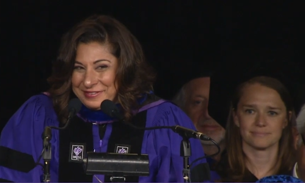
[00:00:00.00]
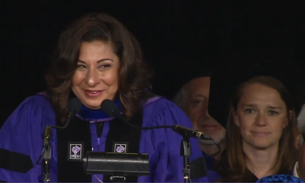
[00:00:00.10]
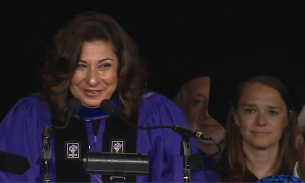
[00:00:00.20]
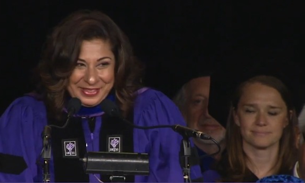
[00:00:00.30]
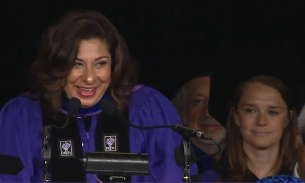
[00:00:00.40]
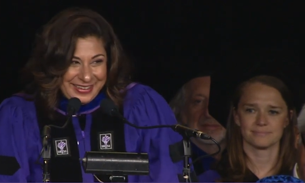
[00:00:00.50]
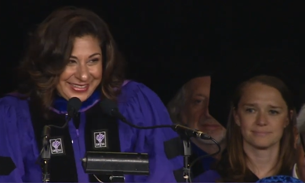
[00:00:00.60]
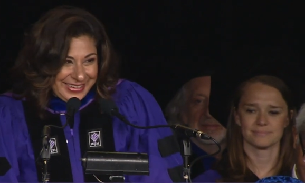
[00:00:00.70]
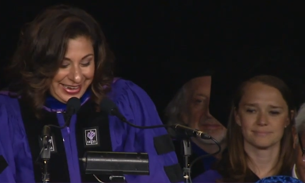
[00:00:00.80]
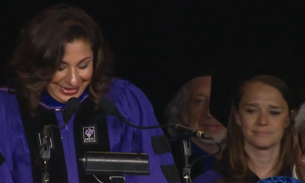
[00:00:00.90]
Speaker 1: of
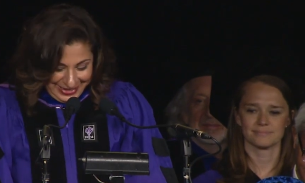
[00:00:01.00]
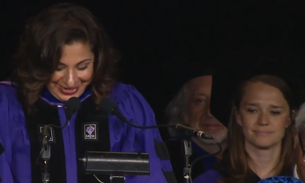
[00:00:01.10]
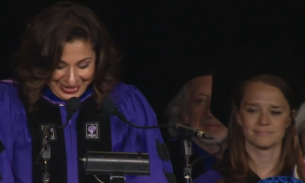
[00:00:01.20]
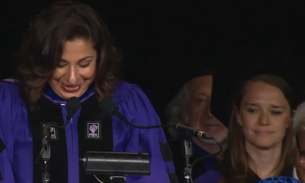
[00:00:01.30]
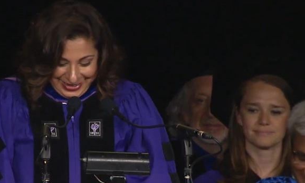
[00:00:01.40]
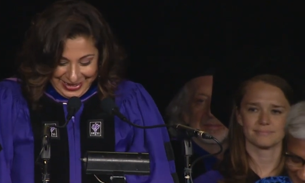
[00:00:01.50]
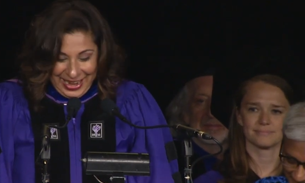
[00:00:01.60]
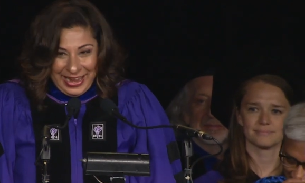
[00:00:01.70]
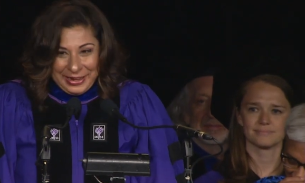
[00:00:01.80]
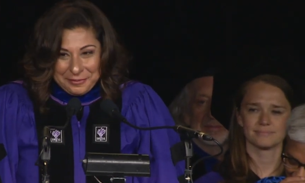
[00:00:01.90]
2019,
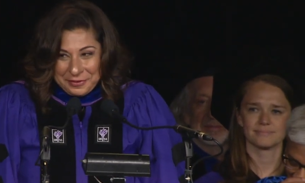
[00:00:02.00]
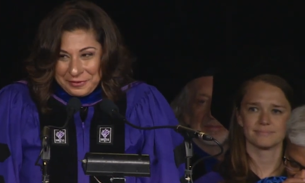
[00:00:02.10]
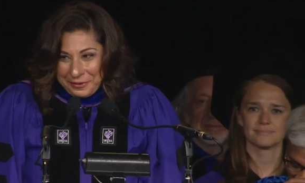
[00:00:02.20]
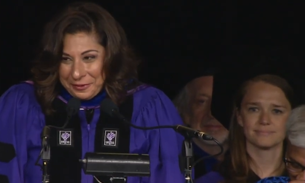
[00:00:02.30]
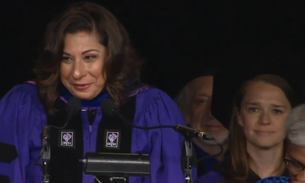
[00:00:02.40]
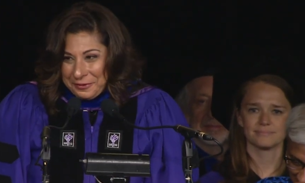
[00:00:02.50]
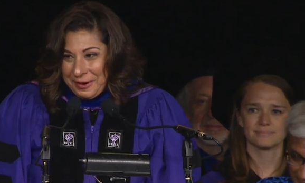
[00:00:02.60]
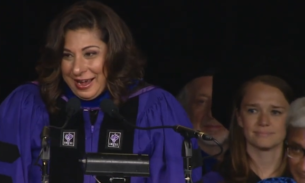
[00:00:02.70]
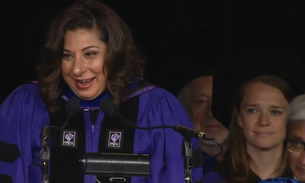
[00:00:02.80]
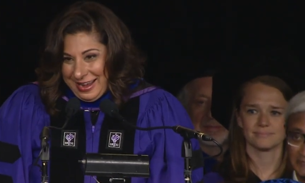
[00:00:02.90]
I am
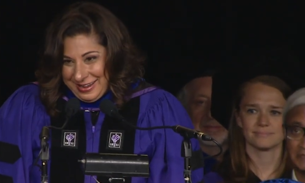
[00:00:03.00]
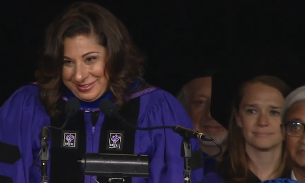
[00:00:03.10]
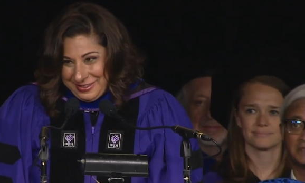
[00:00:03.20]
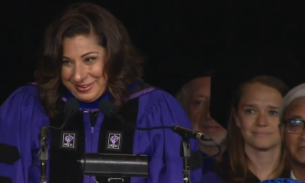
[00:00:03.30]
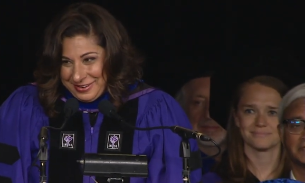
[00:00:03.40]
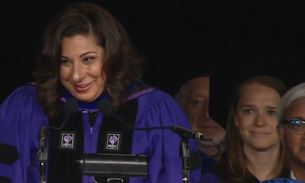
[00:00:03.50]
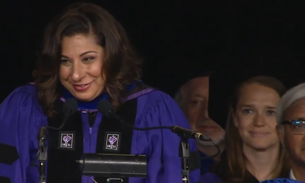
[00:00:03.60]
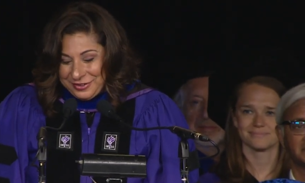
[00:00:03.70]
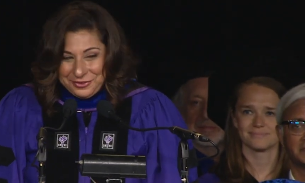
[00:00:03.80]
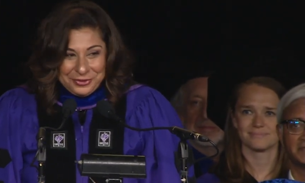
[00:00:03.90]
so honored
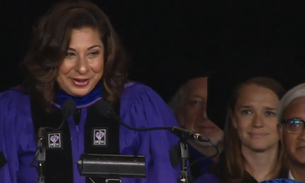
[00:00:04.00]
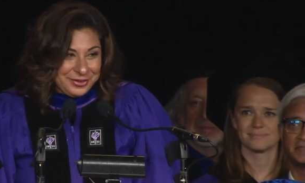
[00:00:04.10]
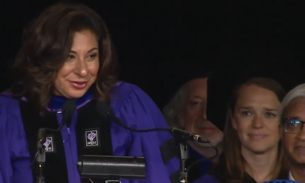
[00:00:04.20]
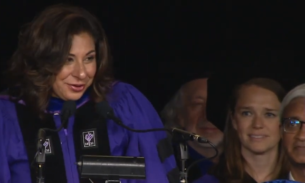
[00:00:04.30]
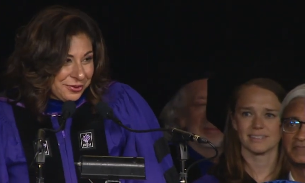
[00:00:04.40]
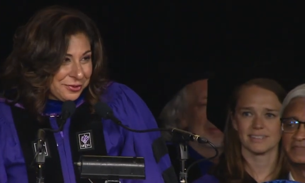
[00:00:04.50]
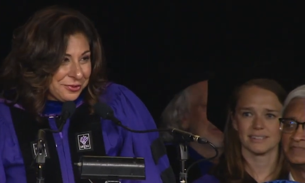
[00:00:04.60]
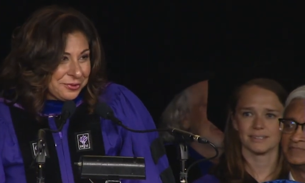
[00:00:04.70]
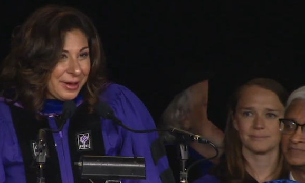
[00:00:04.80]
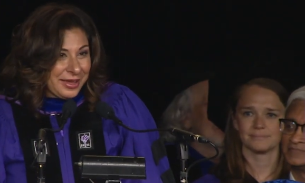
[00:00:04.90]
to join
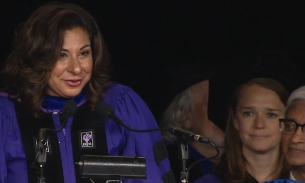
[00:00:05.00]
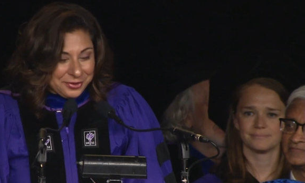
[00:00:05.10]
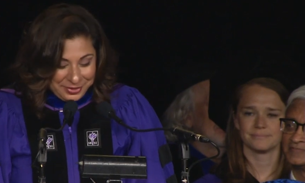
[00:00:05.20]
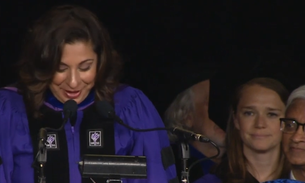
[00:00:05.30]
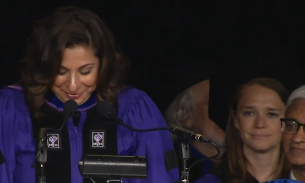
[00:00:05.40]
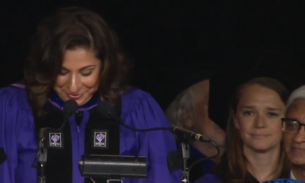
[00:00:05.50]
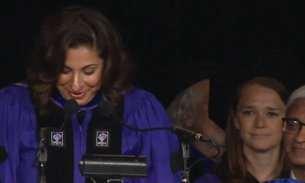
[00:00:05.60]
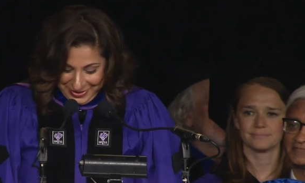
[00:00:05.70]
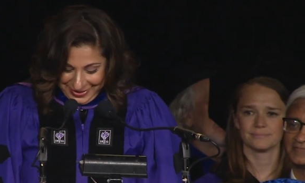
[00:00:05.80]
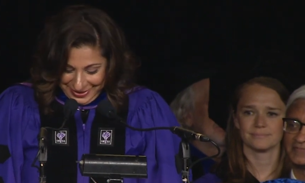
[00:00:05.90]
you and your loved
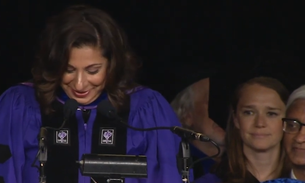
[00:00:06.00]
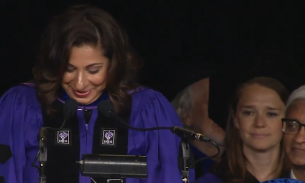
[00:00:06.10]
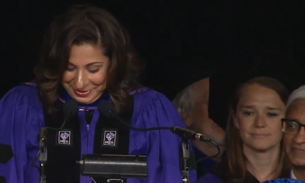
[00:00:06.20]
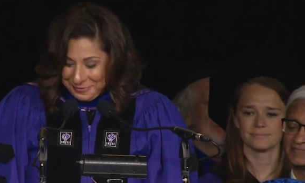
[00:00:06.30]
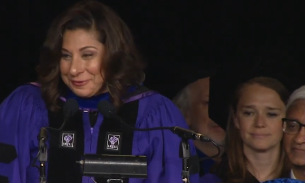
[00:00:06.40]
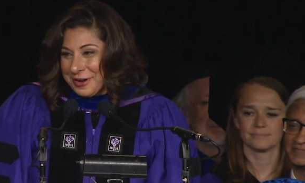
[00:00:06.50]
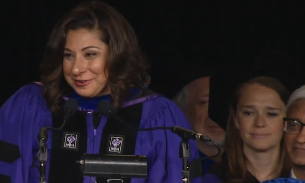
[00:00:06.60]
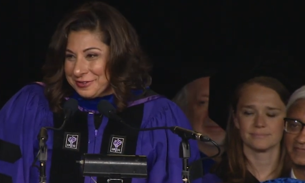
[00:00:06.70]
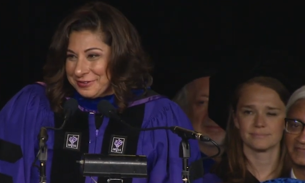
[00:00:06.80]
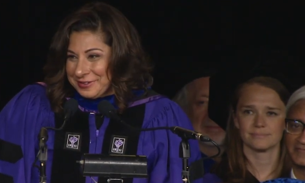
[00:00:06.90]
ones on this
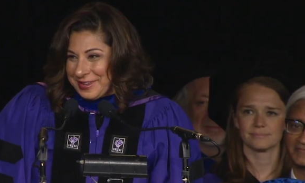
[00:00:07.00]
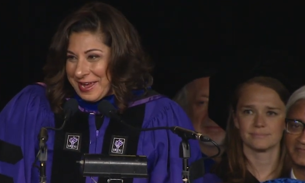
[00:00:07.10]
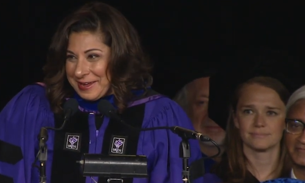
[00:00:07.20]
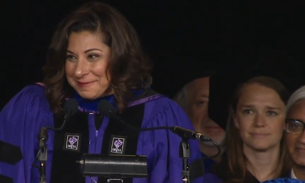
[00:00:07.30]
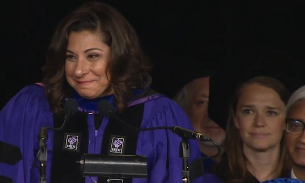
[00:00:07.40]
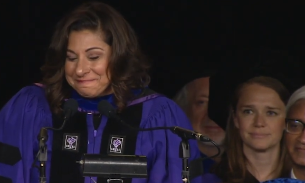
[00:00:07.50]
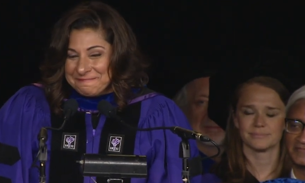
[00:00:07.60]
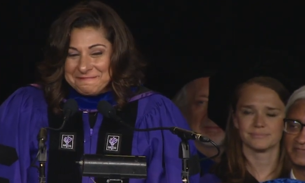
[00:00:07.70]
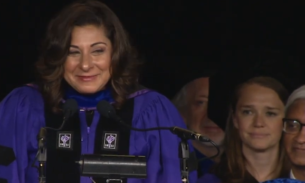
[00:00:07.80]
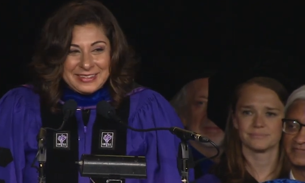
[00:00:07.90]
wonderful day.
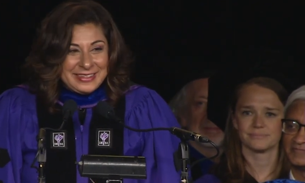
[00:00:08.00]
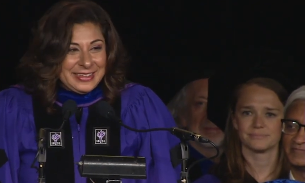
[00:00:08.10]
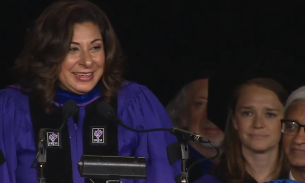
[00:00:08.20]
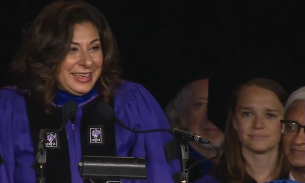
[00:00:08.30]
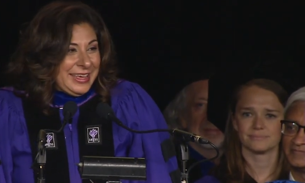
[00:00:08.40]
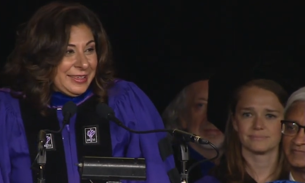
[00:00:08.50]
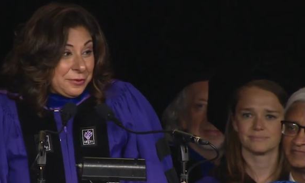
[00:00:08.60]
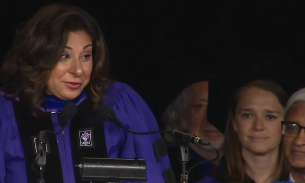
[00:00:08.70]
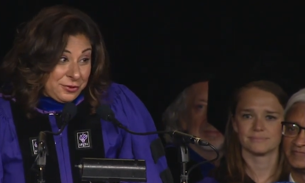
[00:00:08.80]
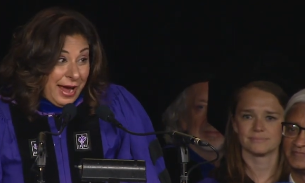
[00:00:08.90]

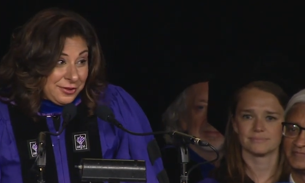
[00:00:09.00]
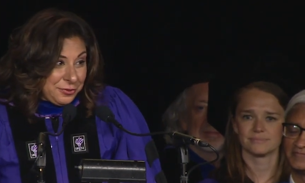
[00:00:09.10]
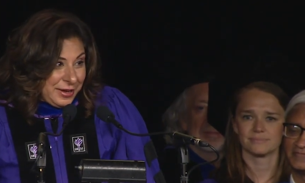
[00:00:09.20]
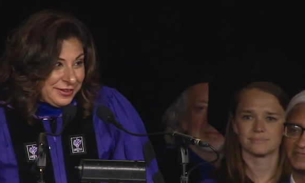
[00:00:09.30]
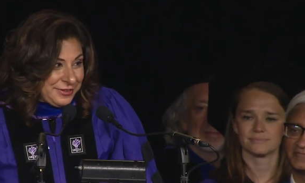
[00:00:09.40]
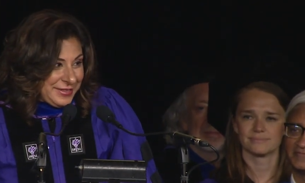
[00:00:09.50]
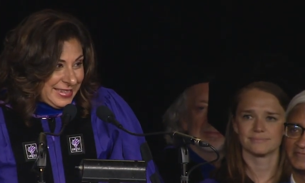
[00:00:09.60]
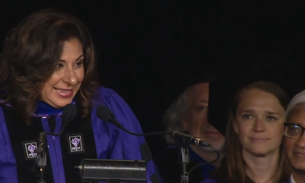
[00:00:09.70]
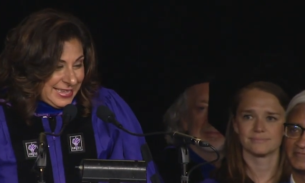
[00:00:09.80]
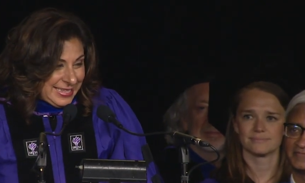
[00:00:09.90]
So it's graduation
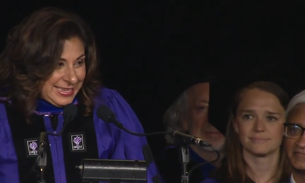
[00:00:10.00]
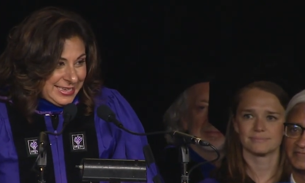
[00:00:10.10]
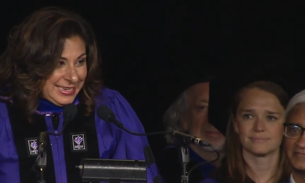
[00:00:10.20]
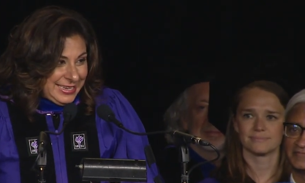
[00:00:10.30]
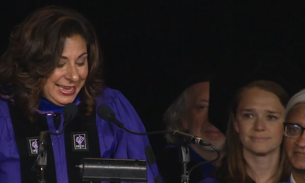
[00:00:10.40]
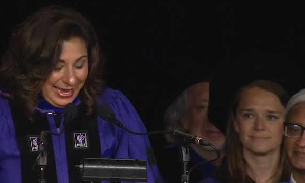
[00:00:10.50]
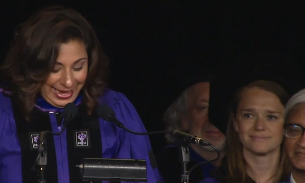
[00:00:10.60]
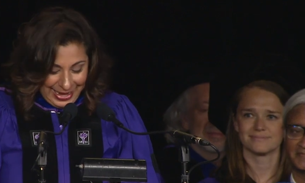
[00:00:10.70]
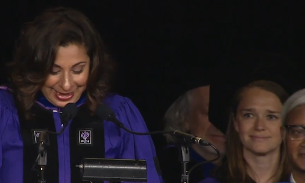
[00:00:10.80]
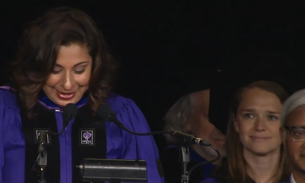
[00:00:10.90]
season,
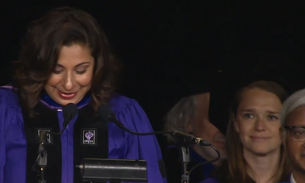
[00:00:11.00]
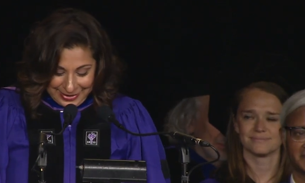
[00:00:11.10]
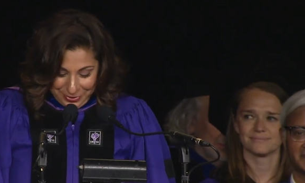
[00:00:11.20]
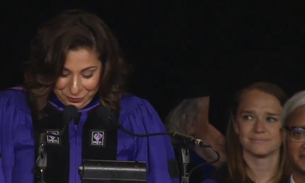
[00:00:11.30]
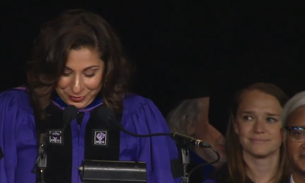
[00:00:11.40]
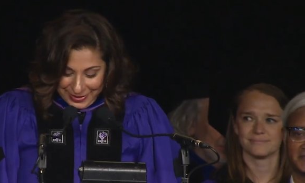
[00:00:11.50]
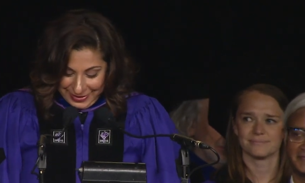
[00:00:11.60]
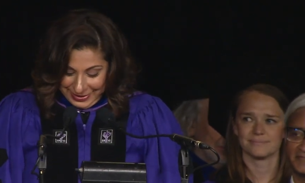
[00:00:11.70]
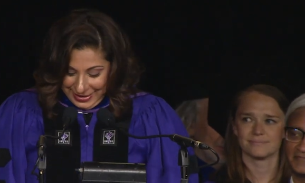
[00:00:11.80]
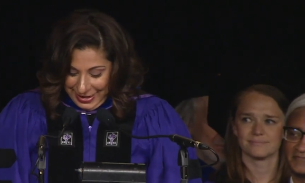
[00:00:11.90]
and
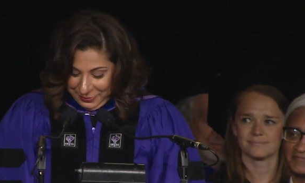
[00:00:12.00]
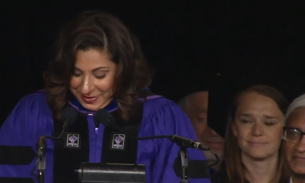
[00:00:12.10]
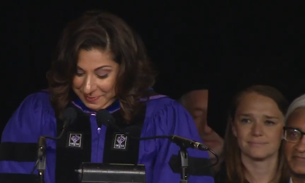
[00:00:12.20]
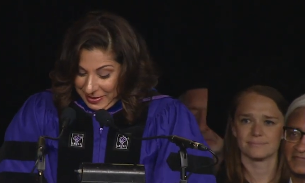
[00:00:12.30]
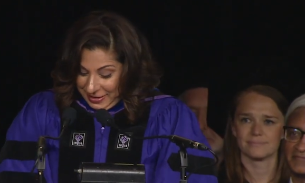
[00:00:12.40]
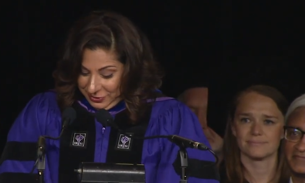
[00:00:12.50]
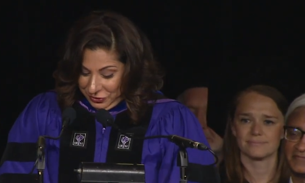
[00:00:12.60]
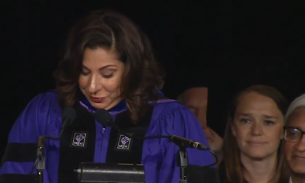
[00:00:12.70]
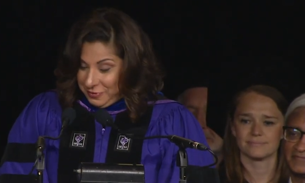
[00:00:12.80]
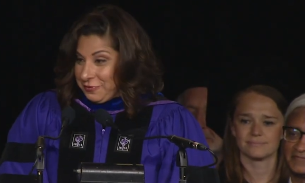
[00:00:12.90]
recently I was speaking
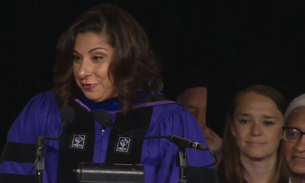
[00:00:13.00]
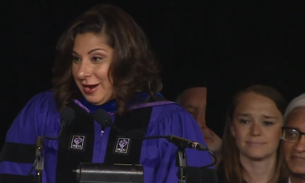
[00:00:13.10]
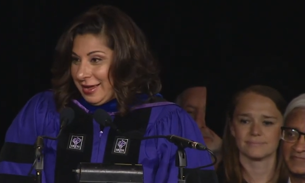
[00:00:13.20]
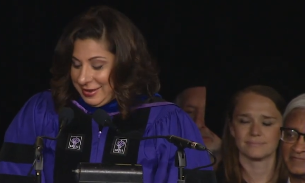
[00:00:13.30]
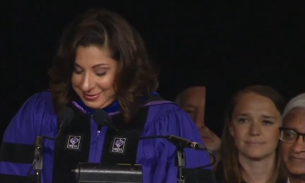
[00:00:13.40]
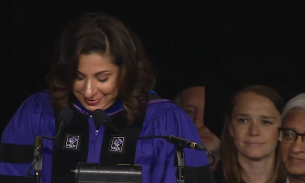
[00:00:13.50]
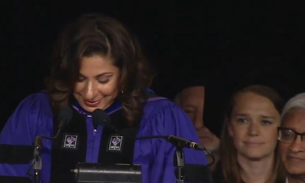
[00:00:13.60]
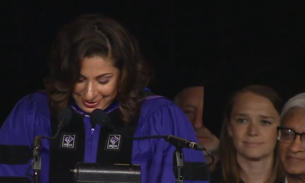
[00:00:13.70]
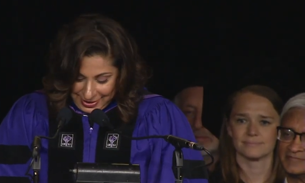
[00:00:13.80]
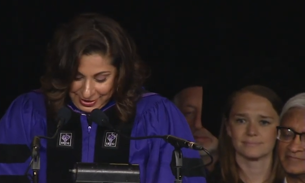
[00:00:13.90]
to a friend.